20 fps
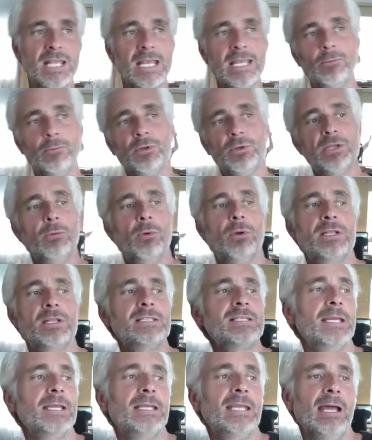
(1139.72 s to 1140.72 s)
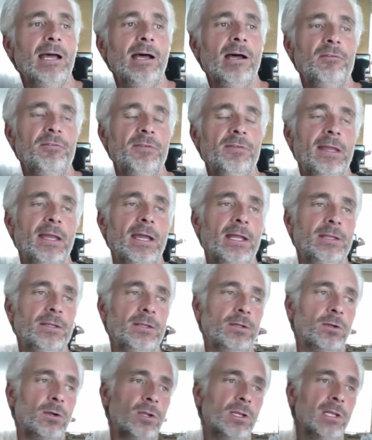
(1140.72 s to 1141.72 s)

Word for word: take what you want to take out of it, and you got to